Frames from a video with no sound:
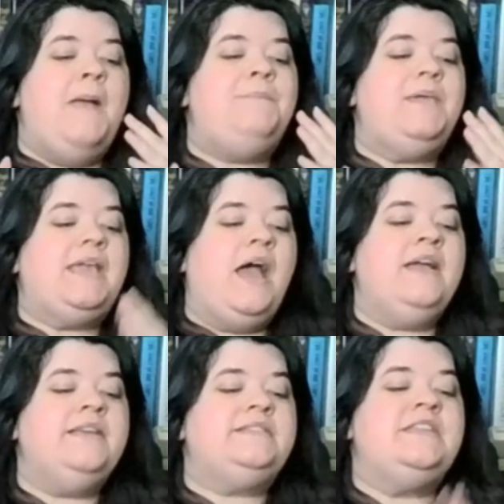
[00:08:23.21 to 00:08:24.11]

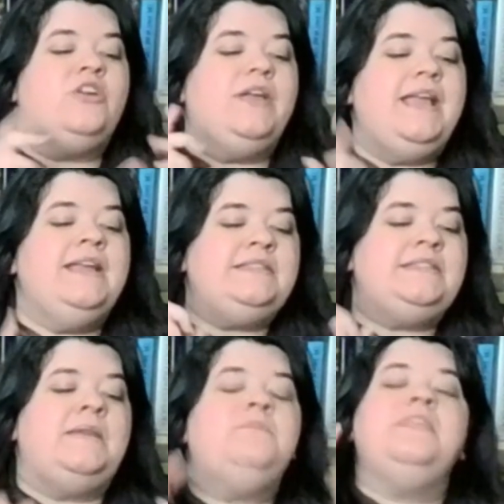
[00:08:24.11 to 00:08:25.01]
because there is
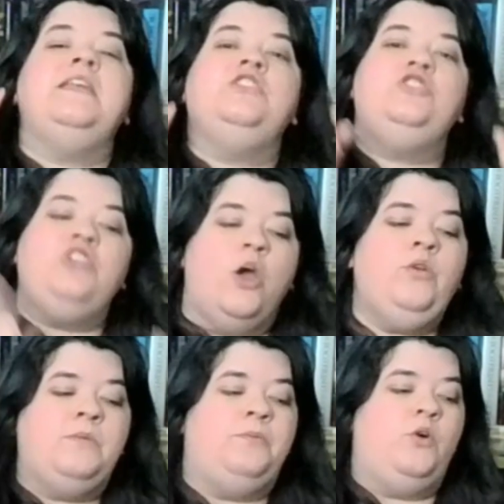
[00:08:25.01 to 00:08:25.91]
something
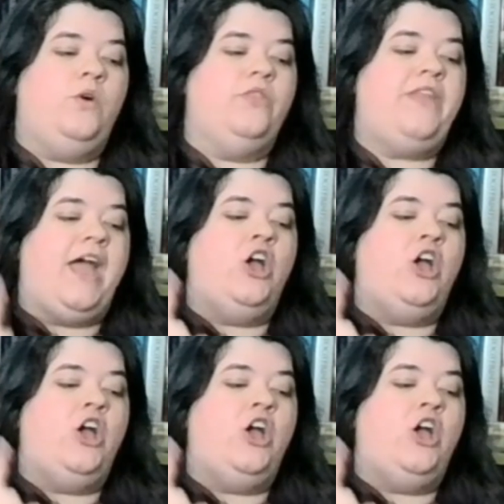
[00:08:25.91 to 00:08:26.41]
notable that